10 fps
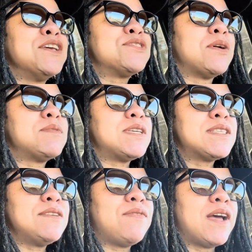So I'm
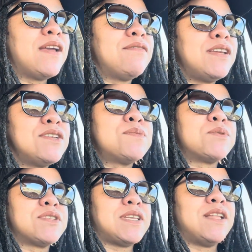
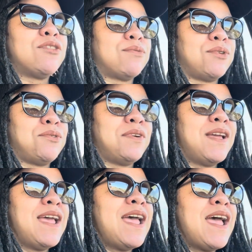65-ish% through.
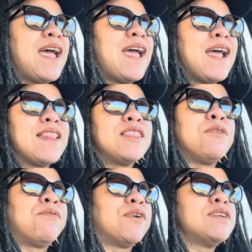The
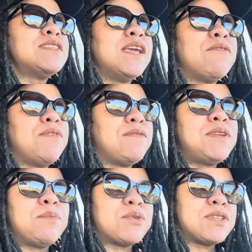first like
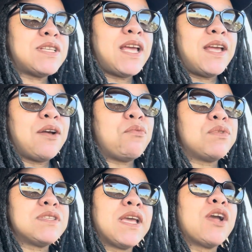50%
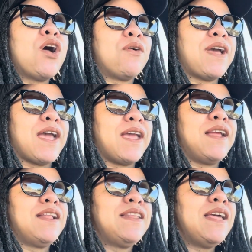was like, okay,
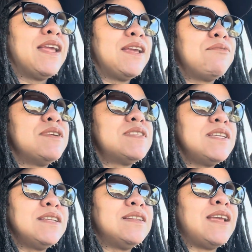like it
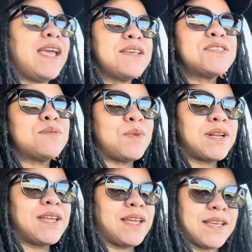wasn't as
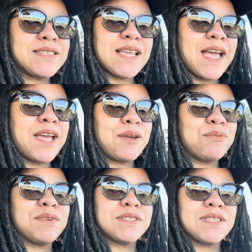smutty as I
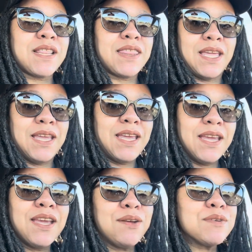was
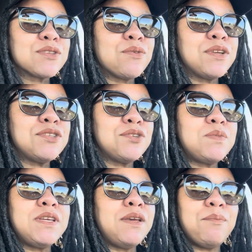thinking it was going to
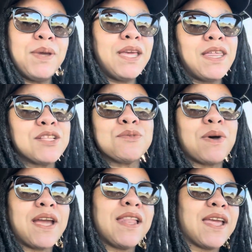be. That's
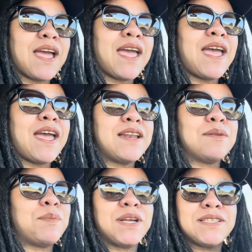why like I
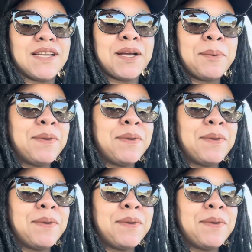hadn't picked it up.